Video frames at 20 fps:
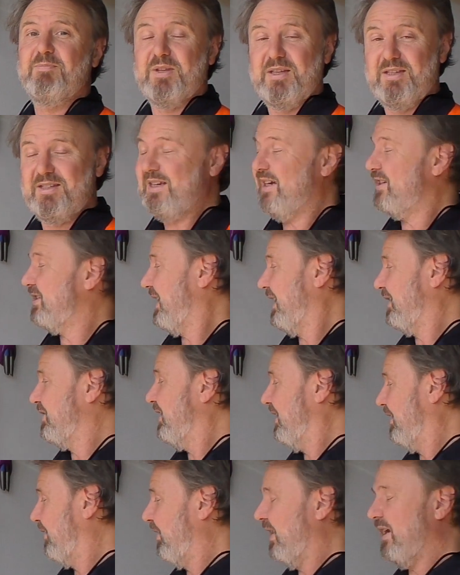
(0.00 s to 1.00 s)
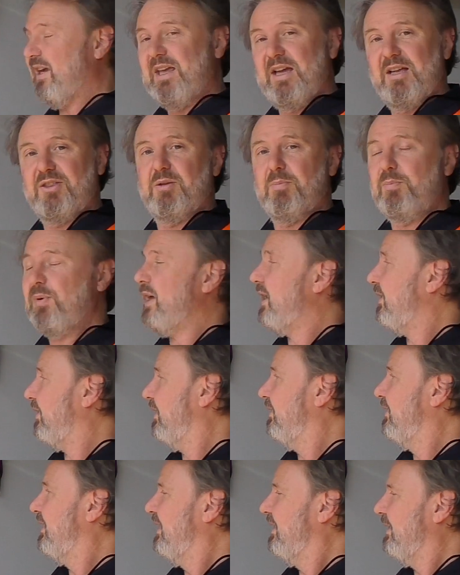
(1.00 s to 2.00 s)
It does actually crank out the power,
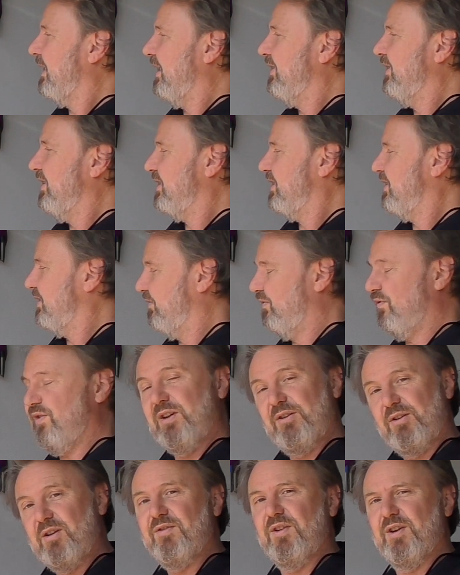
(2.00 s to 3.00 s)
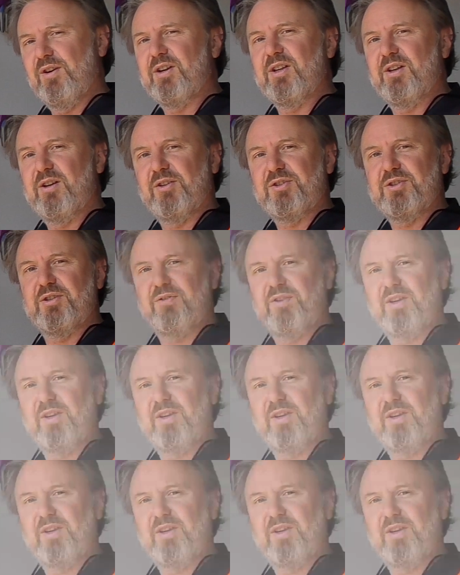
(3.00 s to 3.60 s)
and this is very, very cost